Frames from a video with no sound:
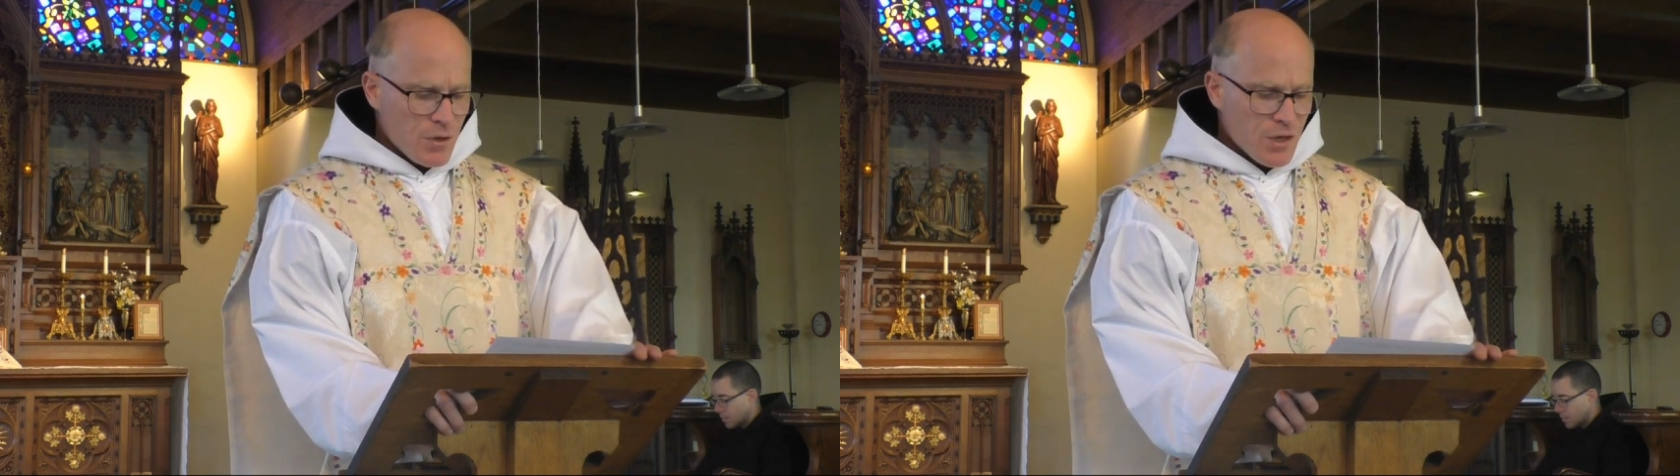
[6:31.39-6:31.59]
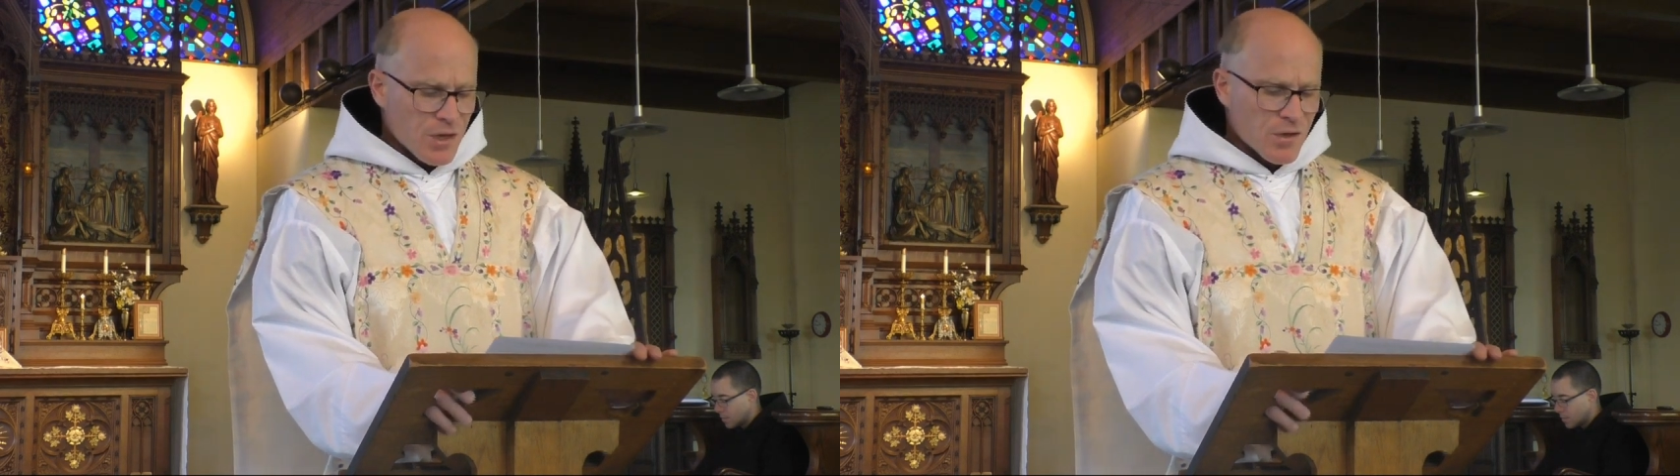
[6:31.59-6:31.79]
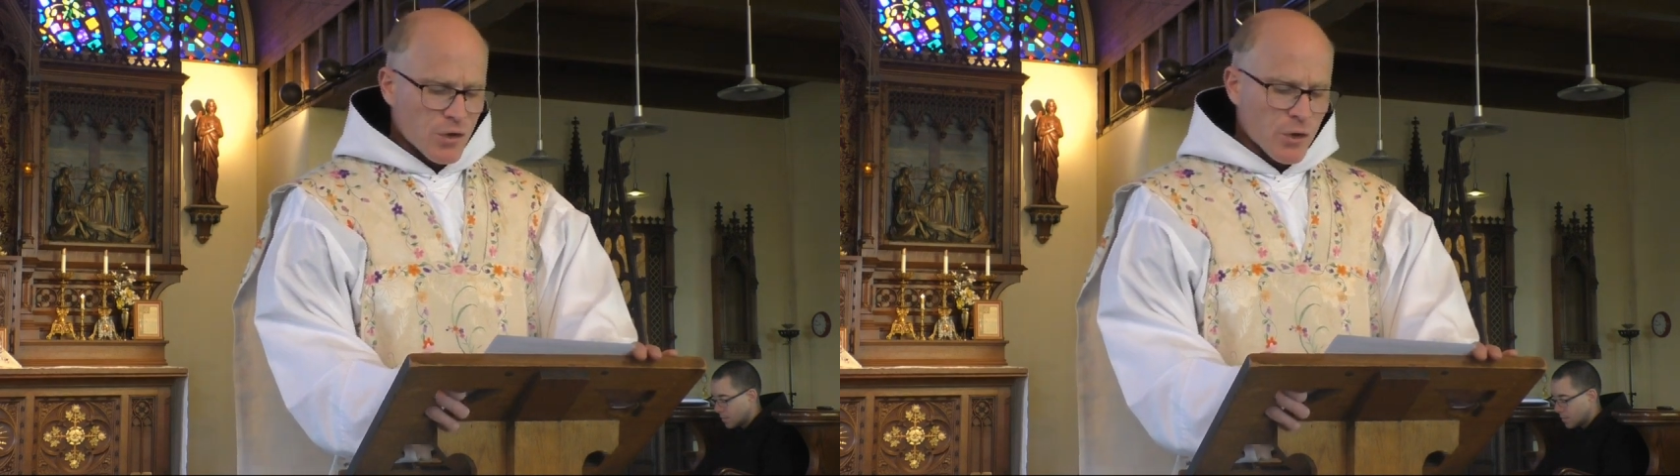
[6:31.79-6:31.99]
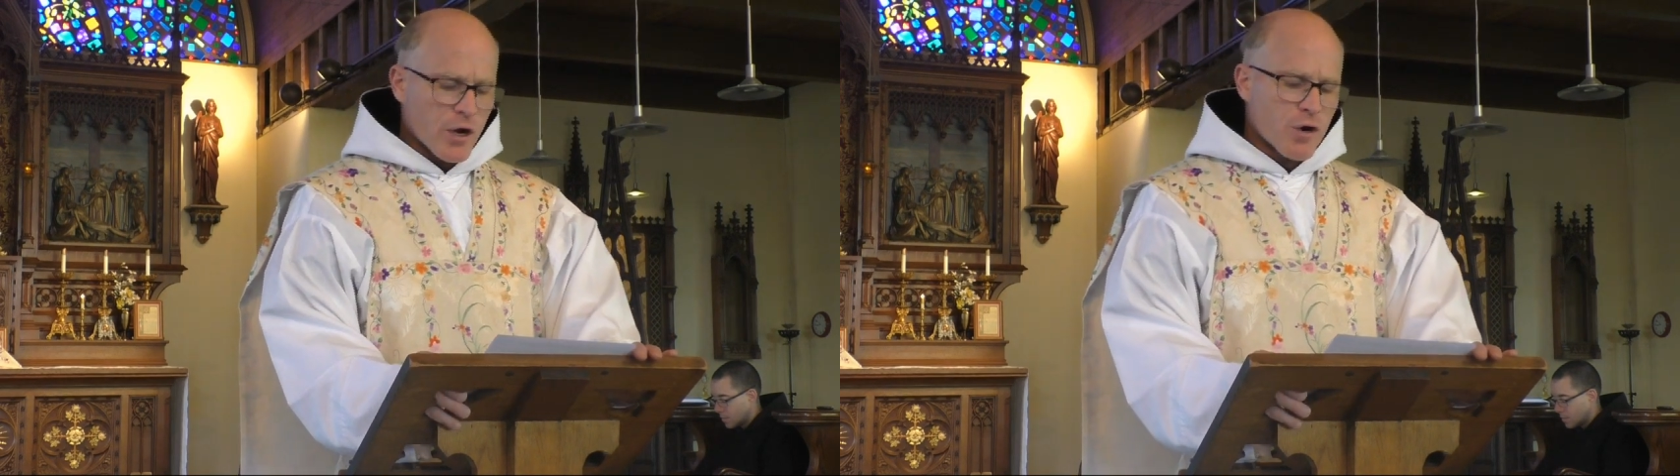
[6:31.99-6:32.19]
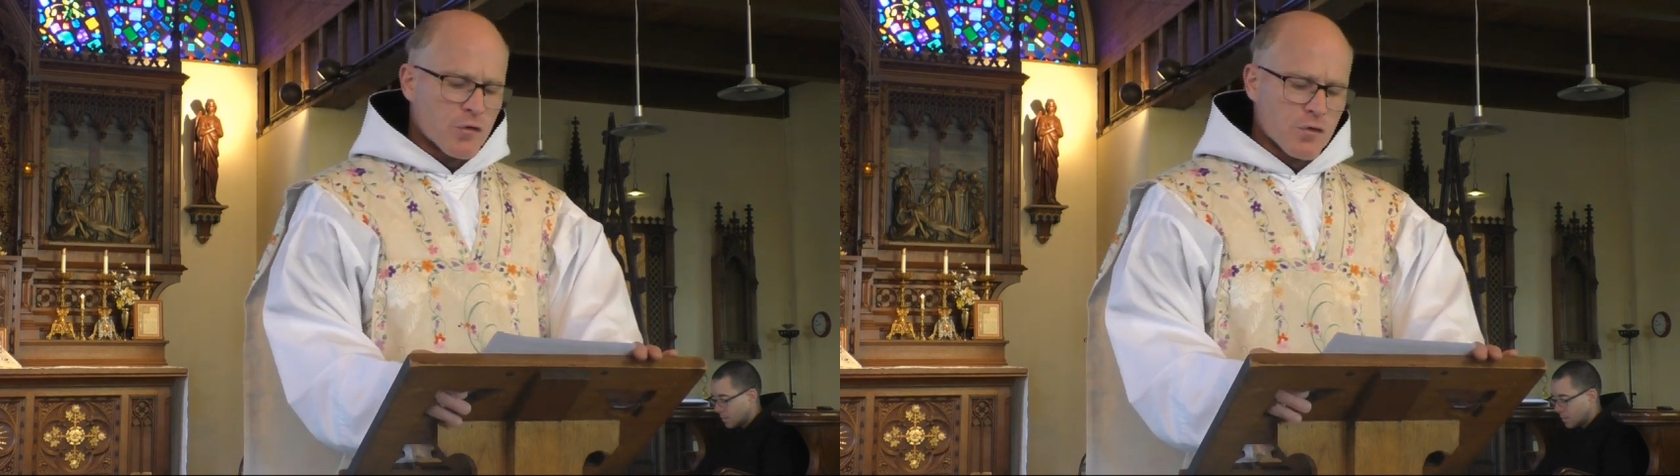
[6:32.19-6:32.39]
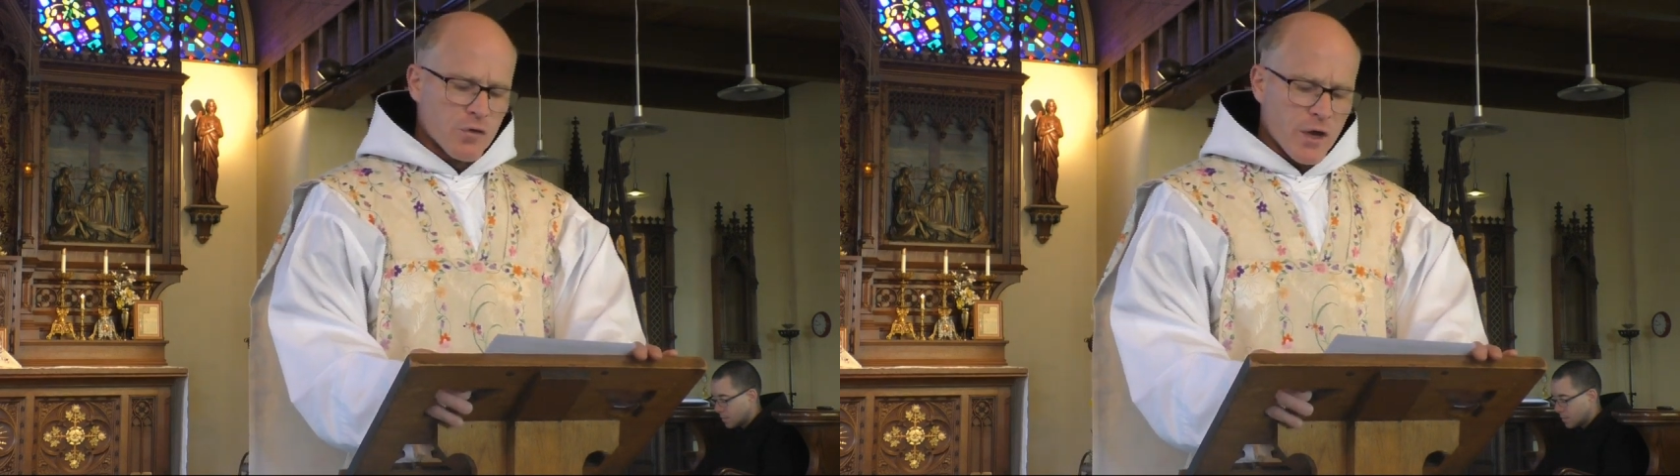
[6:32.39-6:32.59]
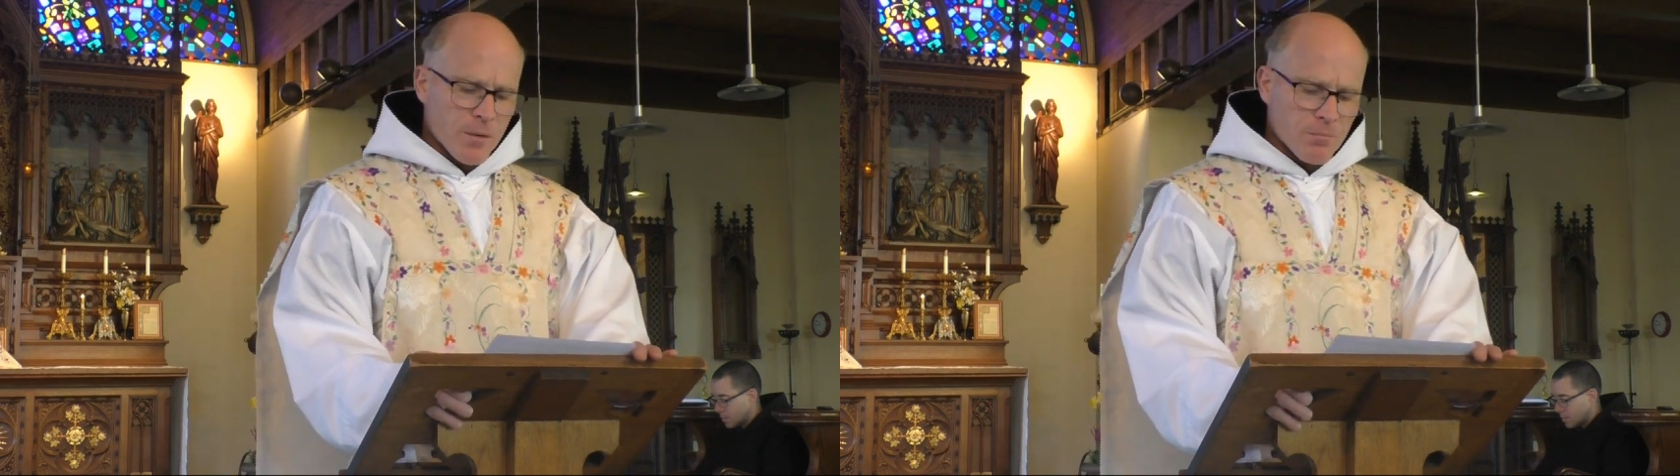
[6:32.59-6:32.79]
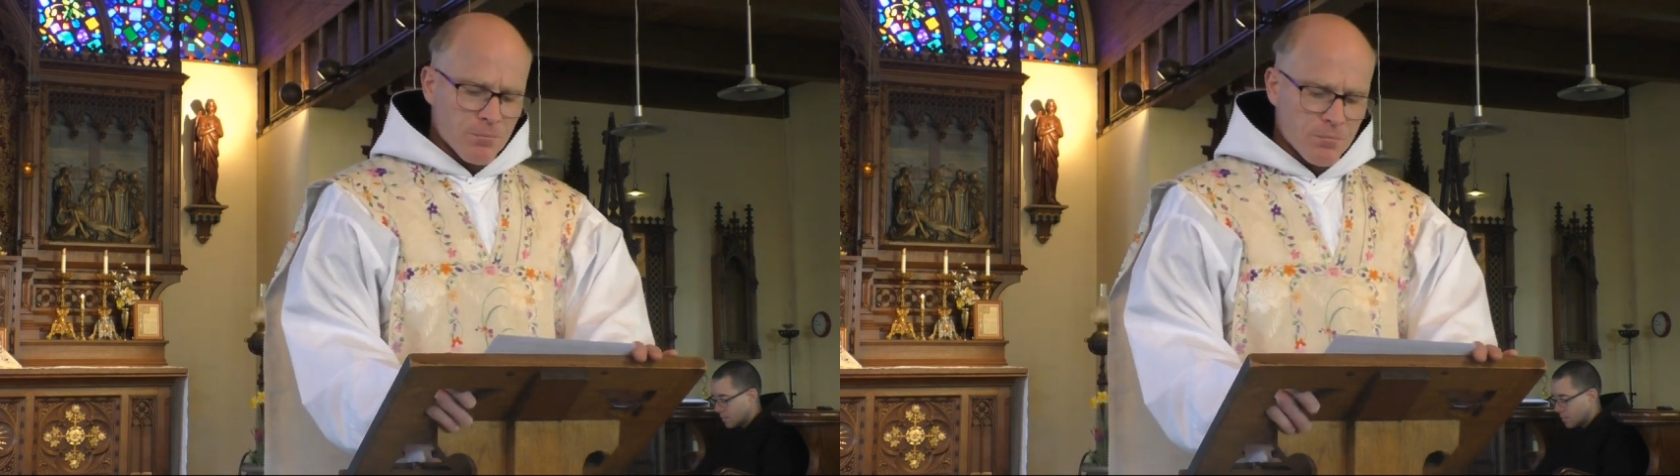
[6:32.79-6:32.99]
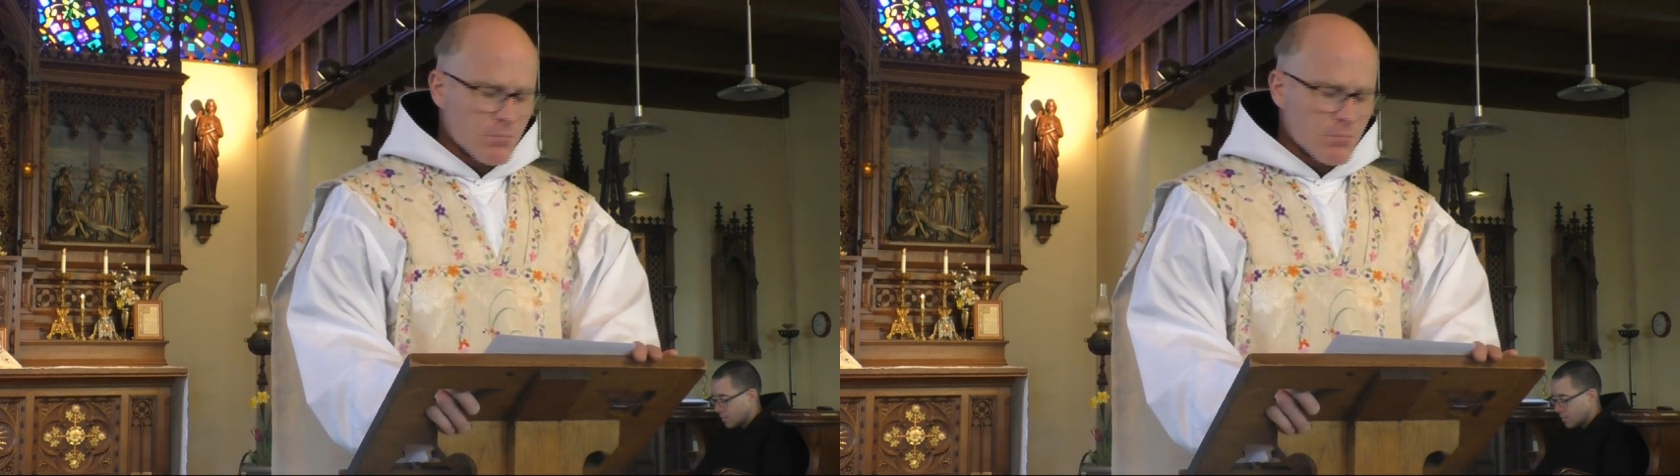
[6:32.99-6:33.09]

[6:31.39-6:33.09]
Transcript: he declares to them,